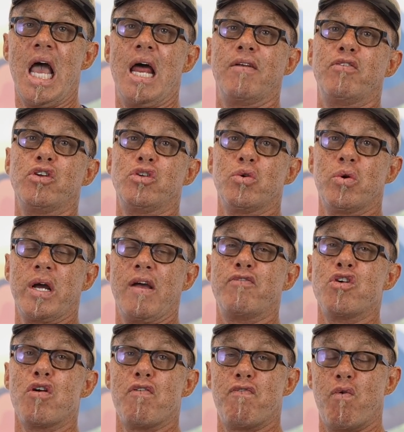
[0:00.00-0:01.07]
And if you're doing
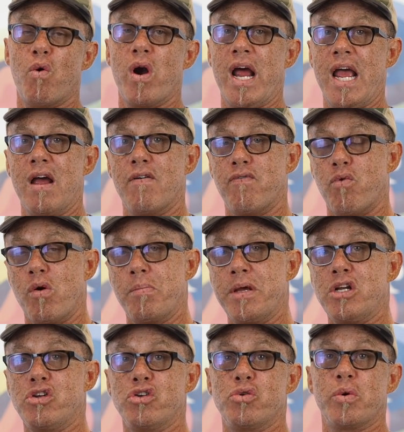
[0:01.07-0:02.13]
if you're a 4A or
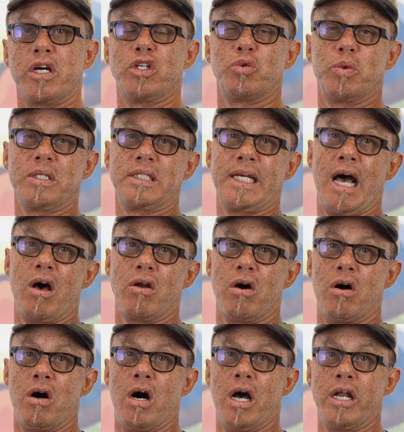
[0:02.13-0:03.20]
4B and you're doing a twist out
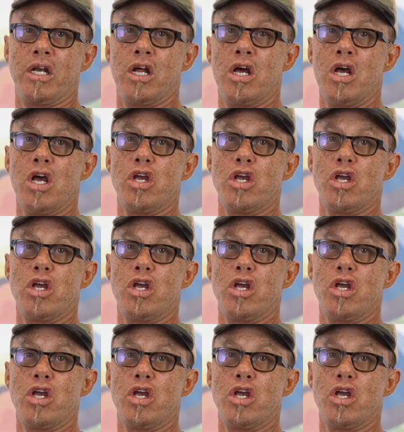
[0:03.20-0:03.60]
on